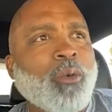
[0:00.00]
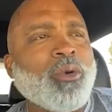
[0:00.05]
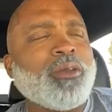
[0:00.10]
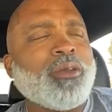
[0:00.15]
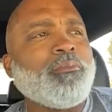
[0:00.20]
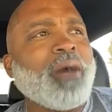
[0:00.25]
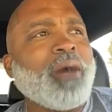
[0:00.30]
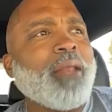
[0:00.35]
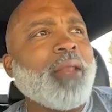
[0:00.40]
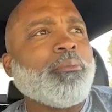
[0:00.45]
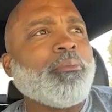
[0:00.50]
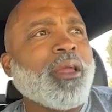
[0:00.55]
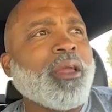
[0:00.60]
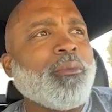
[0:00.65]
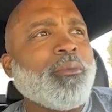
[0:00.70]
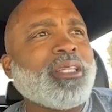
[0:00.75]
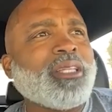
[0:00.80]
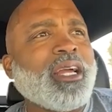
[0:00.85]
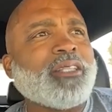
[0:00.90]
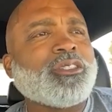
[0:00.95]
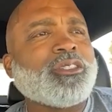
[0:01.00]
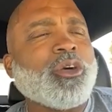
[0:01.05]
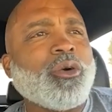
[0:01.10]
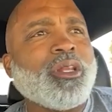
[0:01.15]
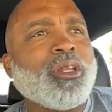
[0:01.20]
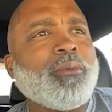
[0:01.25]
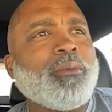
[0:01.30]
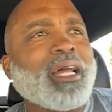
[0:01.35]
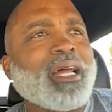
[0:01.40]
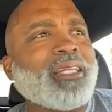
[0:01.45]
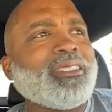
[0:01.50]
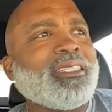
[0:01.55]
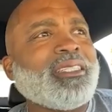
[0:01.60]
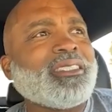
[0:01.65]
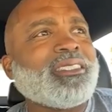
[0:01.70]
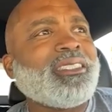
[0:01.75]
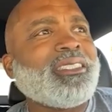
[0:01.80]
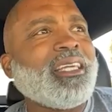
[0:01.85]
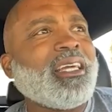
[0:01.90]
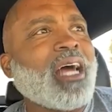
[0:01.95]
i wouldn't mind playing with D'Antoni but
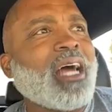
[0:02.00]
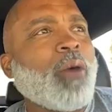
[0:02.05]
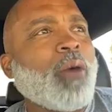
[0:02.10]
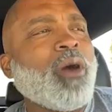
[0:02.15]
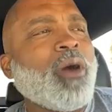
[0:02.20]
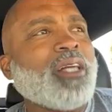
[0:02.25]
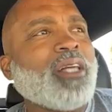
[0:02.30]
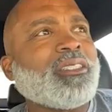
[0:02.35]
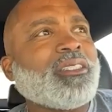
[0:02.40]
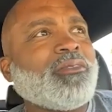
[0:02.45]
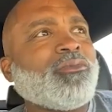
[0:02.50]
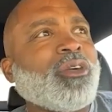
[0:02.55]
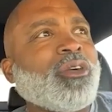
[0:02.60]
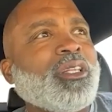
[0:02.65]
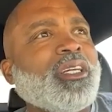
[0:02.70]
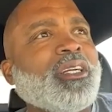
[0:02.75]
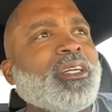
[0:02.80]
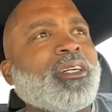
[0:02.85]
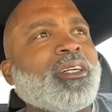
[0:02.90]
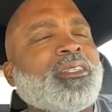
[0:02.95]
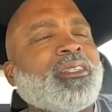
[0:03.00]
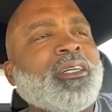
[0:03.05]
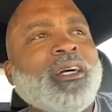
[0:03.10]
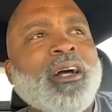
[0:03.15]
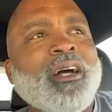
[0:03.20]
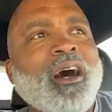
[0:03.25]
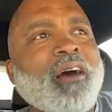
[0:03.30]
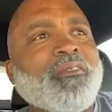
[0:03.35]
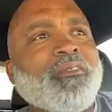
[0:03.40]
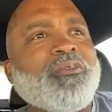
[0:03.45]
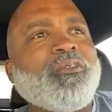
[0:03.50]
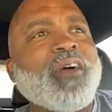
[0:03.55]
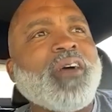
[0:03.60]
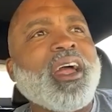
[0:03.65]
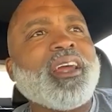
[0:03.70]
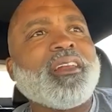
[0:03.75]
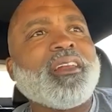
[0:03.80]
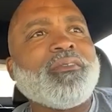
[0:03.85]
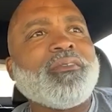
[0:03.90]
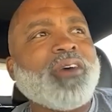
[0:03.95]
i, I wasn't really a
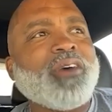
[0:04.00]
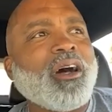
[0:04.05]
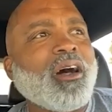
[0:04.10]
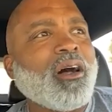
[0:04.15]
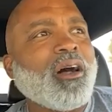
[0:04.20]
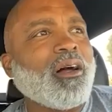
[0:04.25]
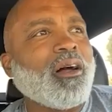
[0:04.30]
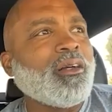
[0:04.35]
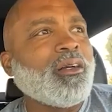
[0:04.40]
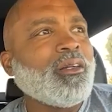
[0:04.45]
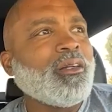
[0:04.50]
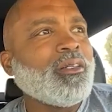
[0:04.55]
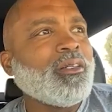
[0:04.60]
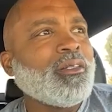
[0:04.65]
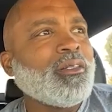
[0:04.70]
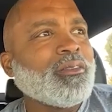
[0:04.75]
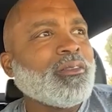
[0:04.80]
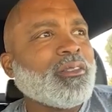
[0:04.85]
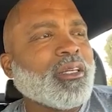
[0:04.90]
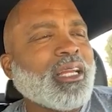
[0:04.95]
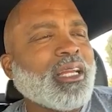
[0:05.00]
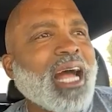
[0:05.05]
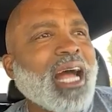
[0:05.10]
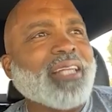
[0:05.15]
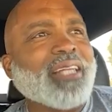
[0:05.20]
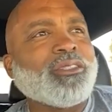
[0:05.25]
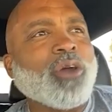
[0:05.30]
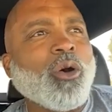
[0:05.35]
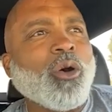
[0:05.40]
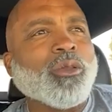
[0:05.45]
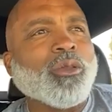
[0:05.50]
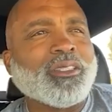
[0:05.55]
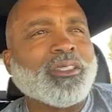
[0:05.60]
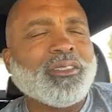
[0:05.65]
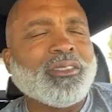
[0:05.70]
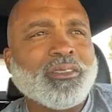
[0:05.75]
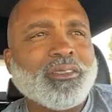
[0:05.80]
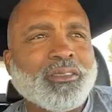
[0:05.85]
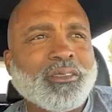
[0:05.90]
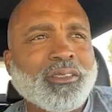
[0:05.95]
fan of uh, the guy
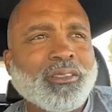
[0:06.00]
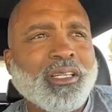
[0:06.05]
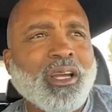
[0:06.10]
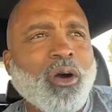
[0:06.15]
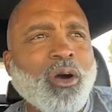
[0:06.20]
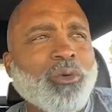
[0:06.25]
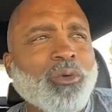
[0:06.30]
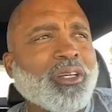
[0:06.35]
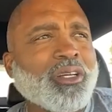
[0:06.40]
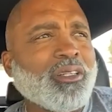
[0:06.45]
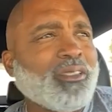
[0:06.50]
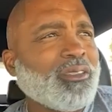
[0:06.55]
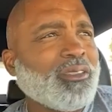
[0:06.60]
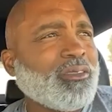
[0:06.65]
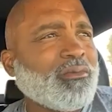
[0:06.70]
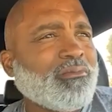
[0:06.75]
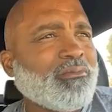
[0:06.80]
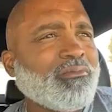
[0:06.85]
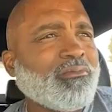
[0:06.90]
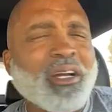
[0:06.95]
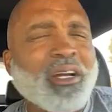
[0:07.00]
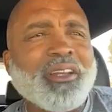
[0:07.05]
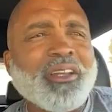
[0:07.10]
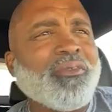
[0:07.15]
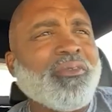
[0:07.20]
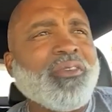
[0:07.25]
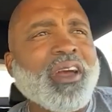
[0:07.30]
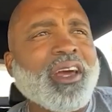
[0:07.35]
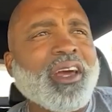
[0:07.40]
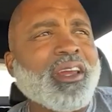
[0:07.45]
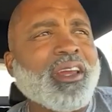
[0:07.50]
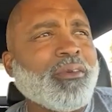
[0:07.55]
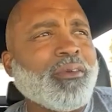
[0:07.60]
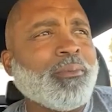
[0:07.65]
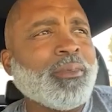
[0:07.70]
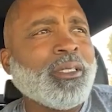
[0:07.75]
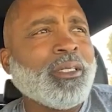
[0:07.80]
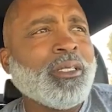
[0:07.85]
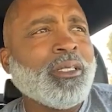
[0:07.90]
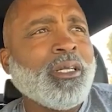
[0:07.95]
dolan the owner yeah. wasn't a fan of
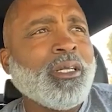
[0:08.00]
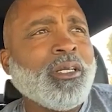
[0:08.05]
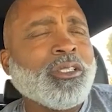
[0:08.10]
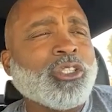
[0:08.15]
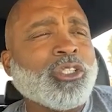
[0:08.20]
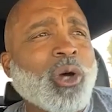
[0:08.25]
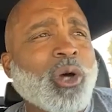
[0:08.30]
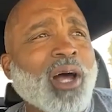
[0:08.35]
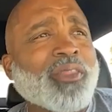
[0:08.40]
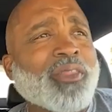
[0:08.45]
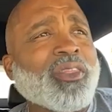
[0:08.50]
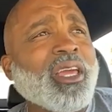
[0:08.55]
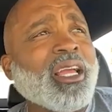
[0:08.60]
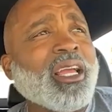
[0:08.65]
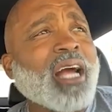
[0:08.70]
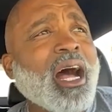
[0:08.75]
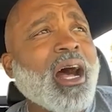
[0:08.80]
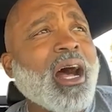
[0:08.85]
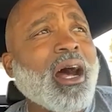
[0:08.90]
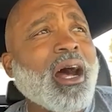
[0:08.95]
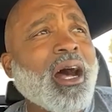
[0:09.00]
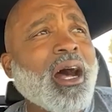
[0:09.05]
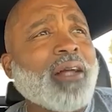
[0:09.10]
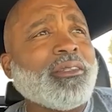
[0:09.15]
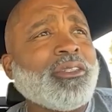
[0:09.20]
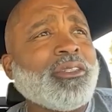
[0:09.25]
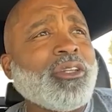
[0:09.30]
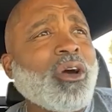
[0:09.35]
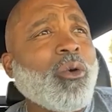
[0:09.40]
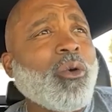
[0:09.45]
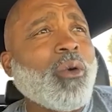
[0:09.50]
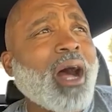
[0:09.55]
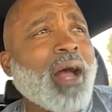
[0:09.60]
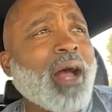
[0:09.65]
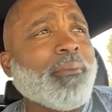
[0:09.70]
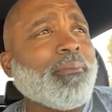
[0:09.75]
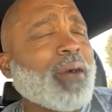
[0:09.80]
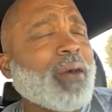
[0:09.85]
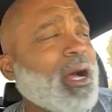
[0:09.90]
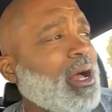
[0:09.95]
him so I think, uh, uh, you know,
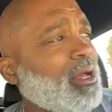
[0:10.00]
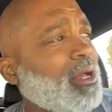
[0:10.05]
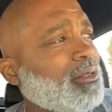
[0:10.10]
I, I,